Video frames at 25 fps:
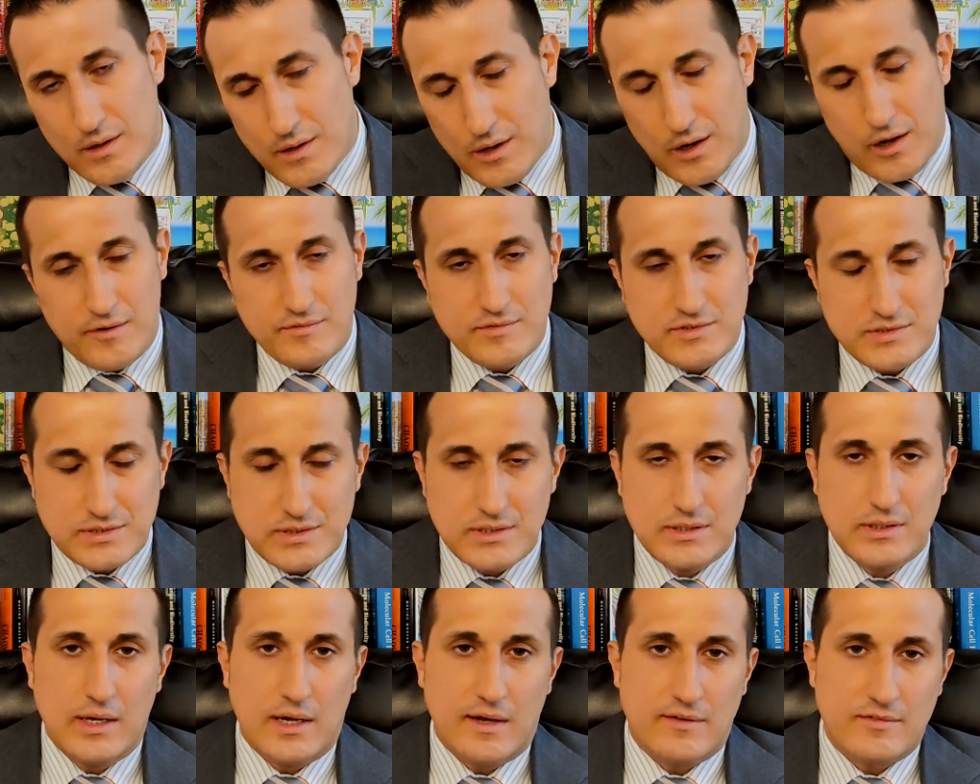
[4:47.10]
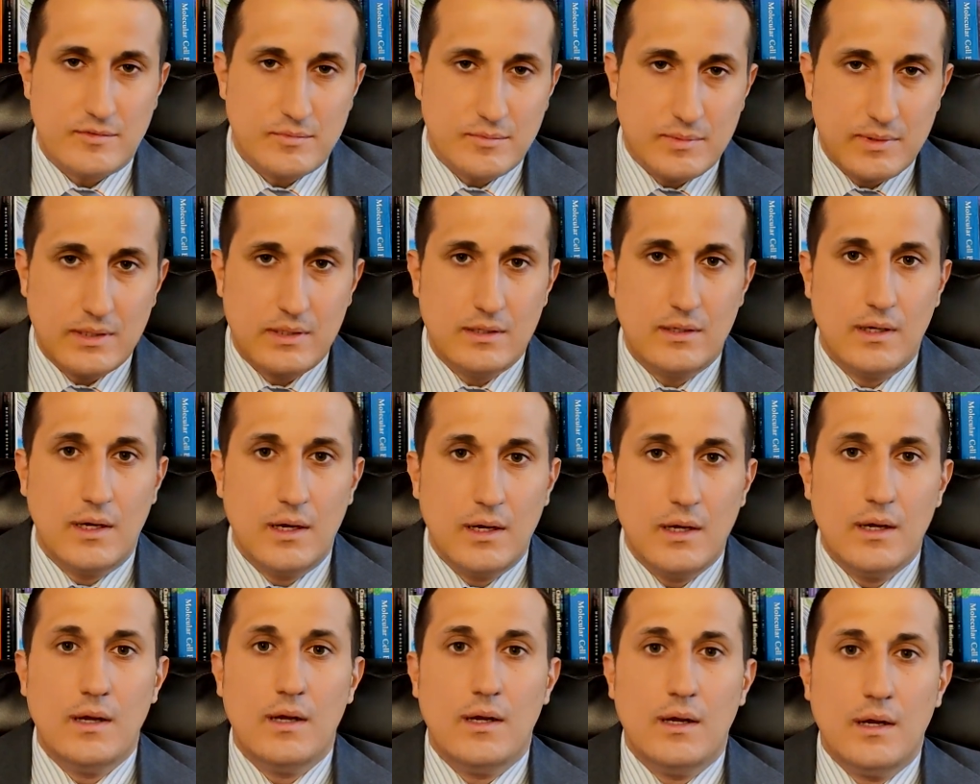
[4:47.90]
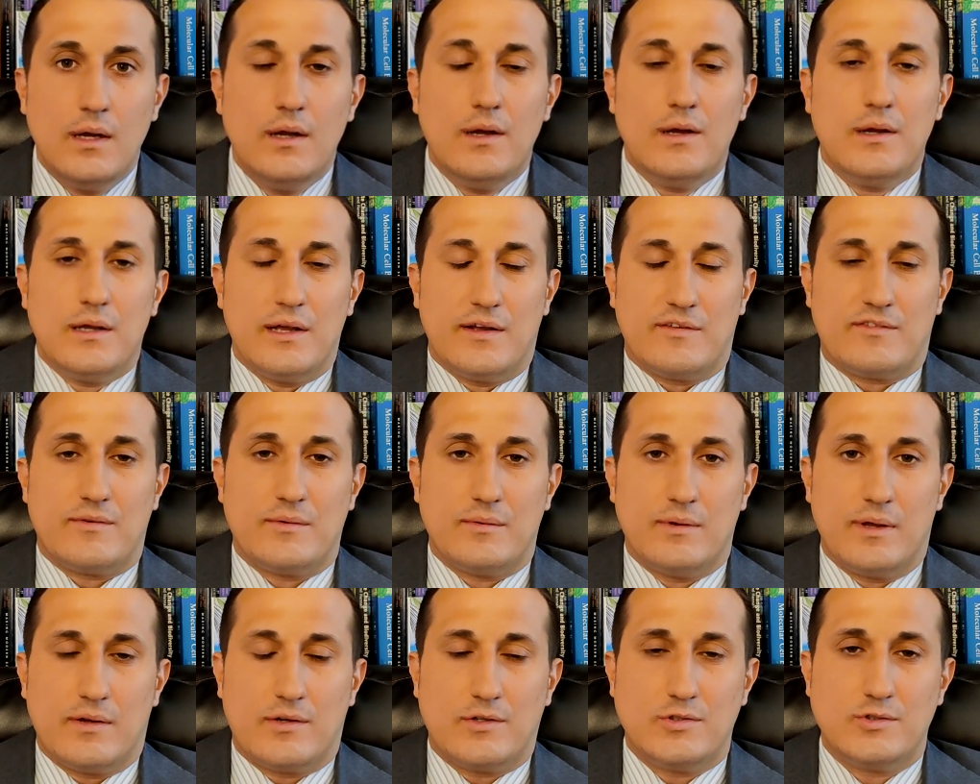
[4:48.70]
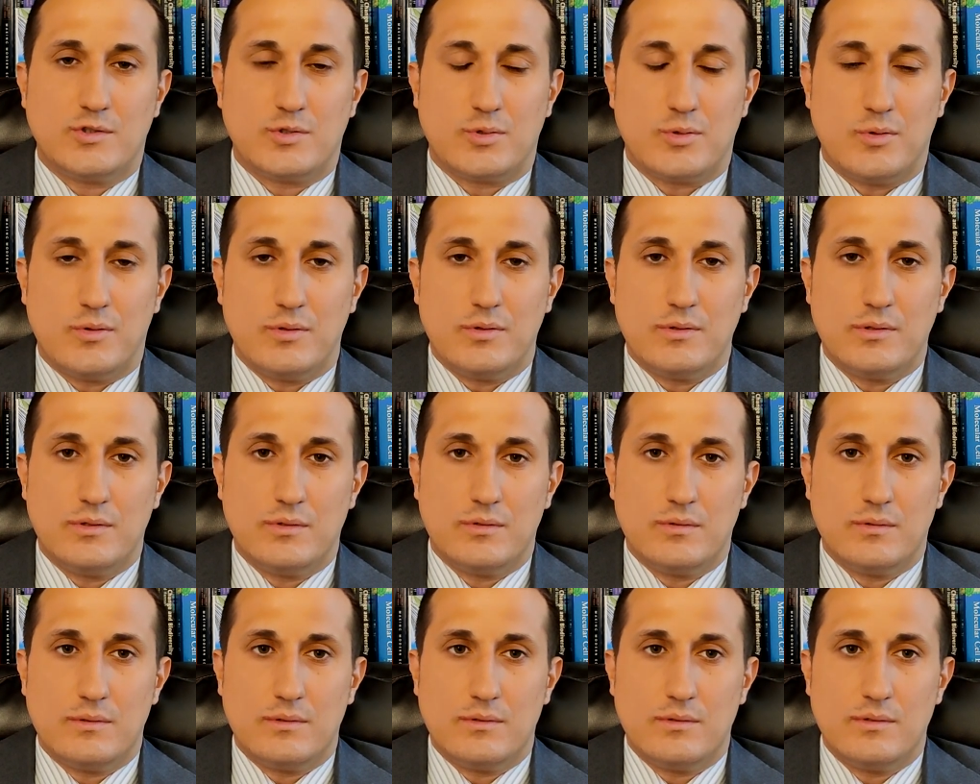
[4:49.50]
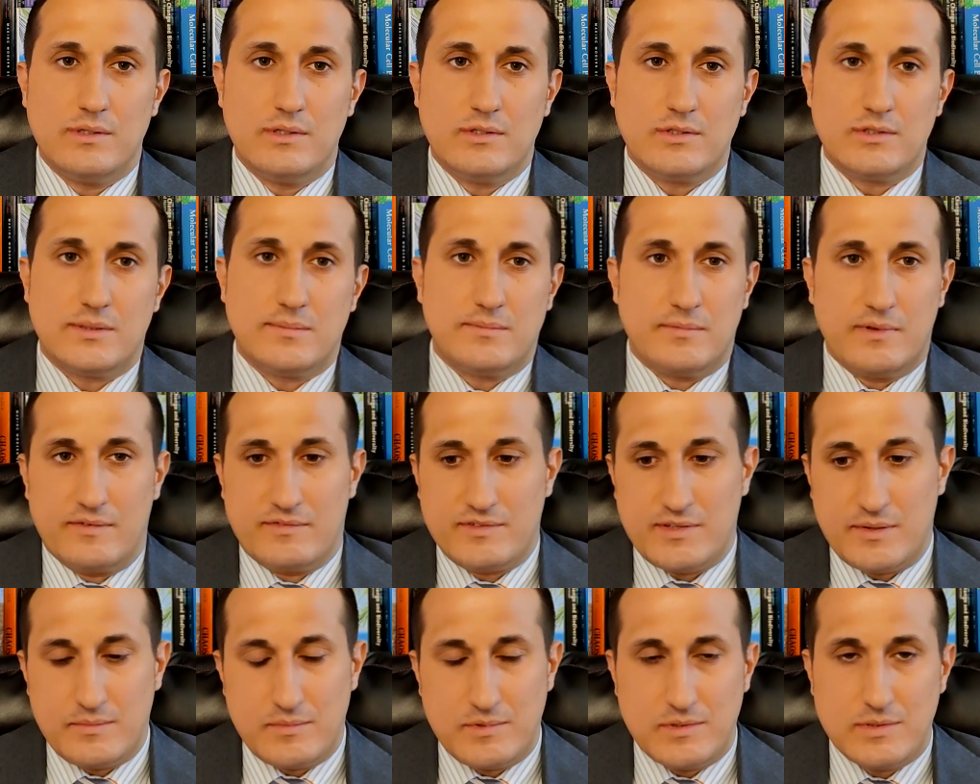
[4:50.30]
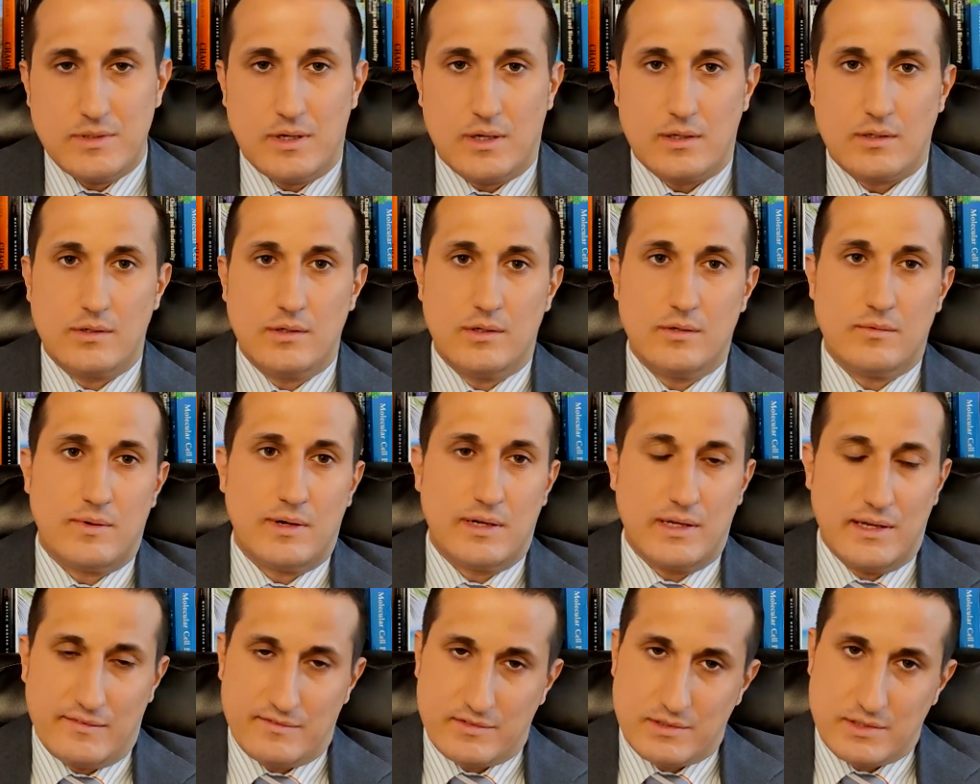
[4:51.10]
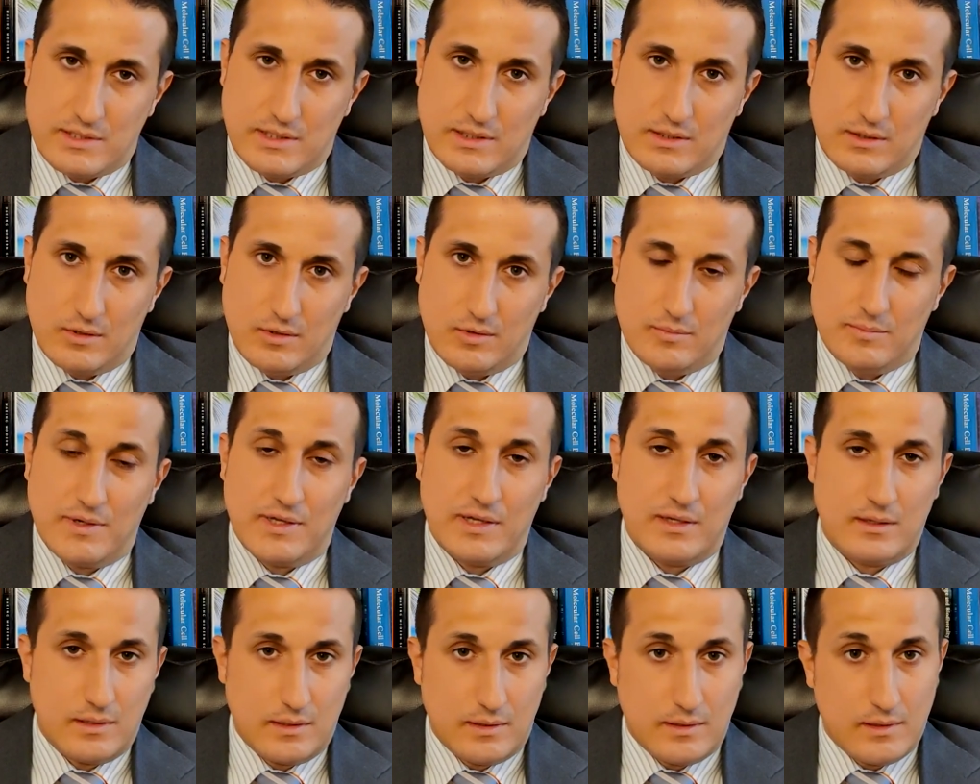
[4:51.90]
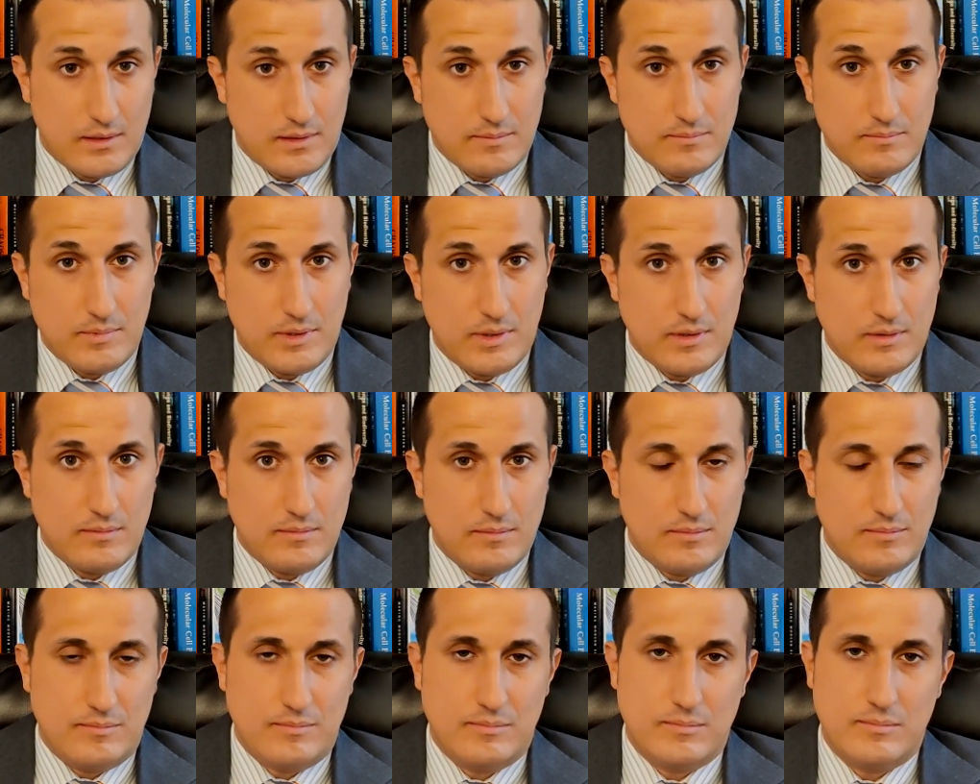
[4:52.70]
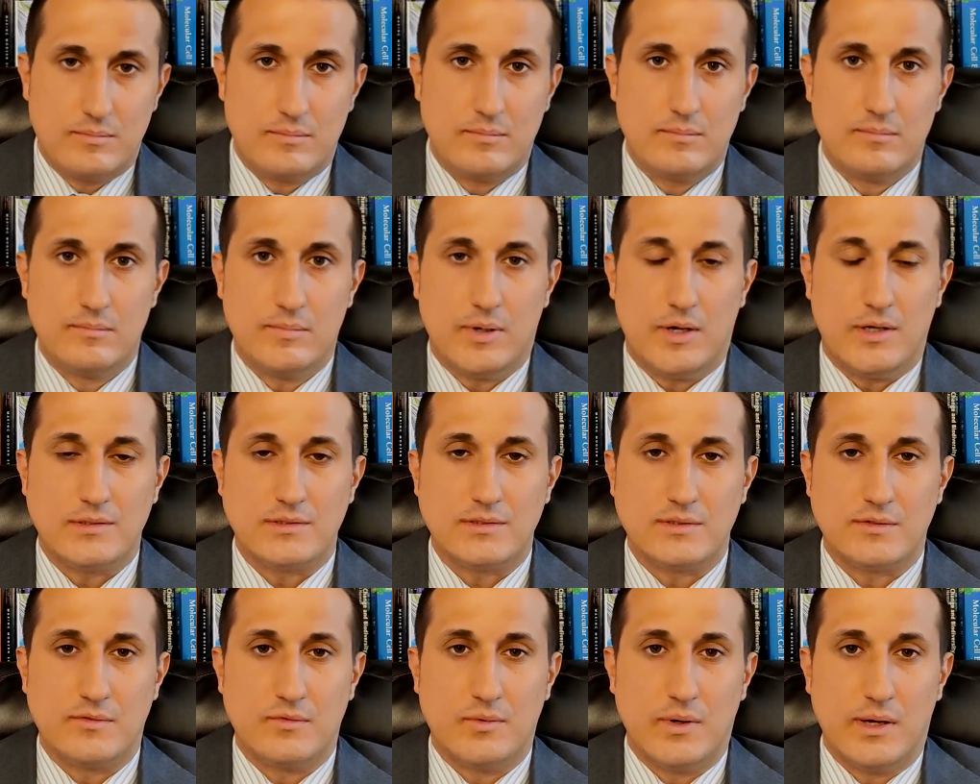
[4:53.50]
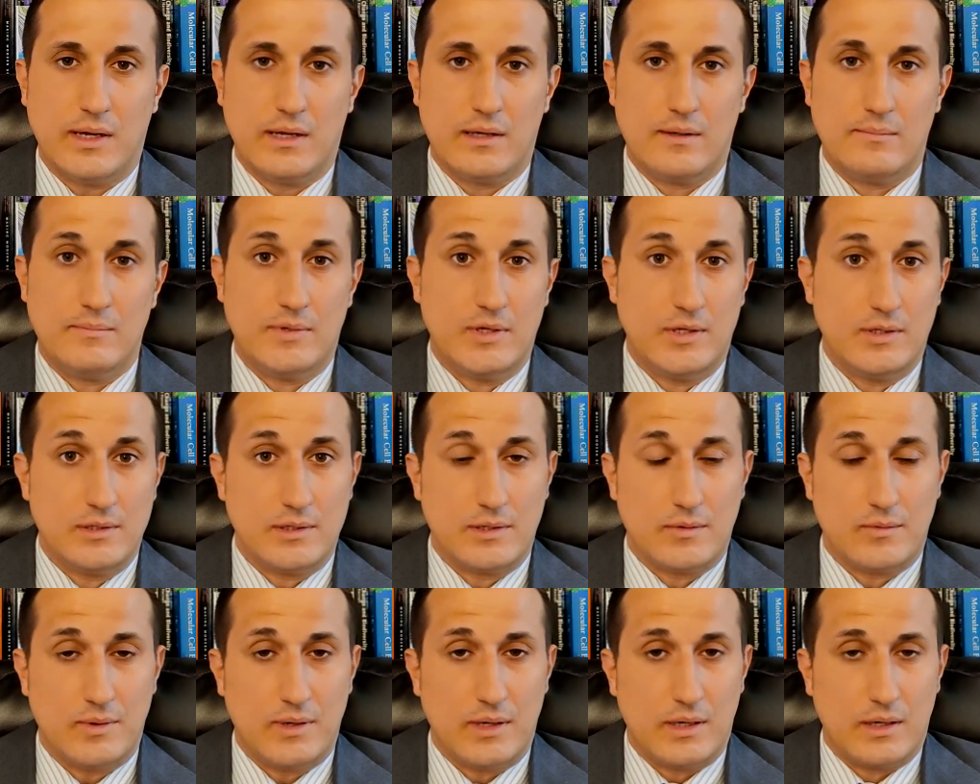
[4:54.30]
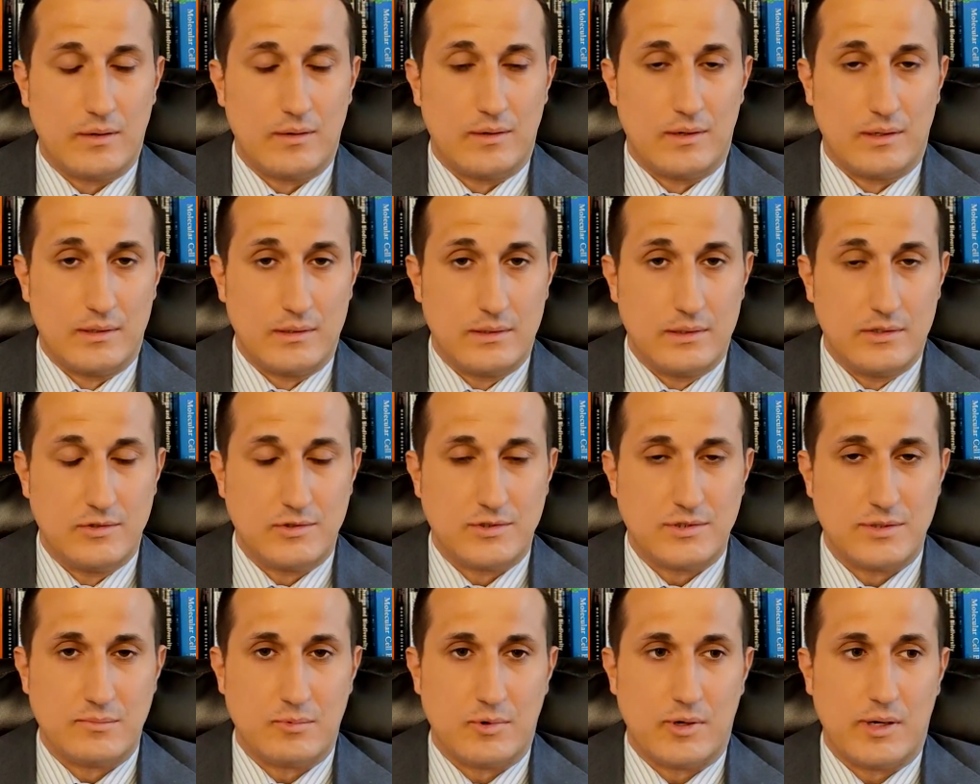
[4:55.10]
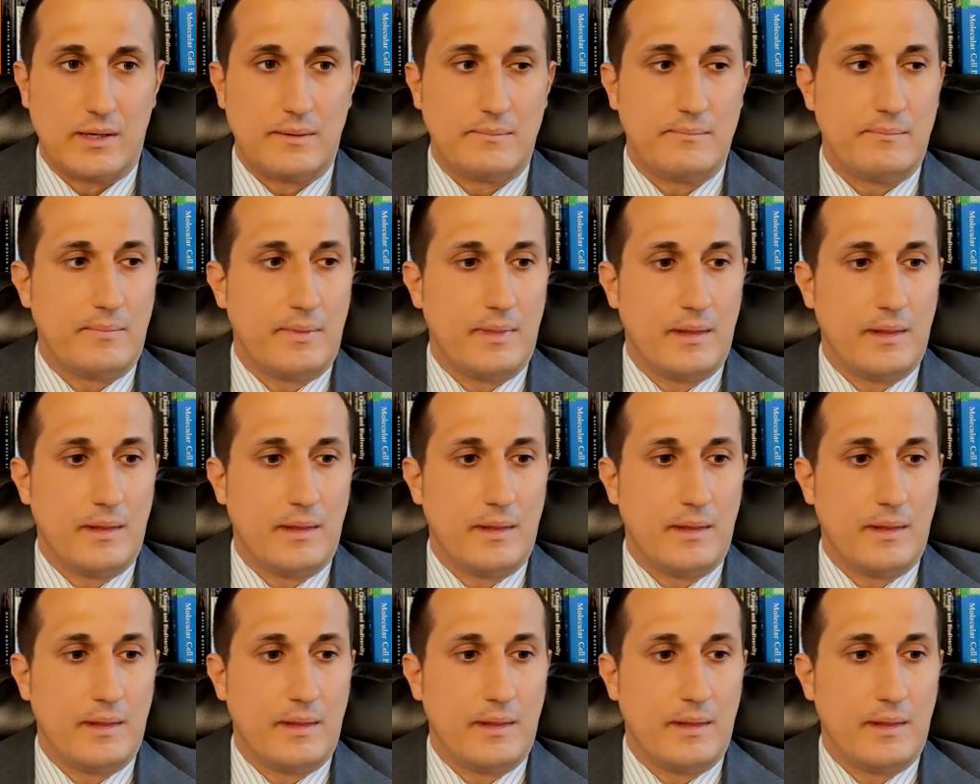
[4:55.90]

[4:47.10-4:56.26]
Obviously, you have to control your leadership. If something's not good, right, you have to say no, but in a positive way, in a building way, in a leadership way.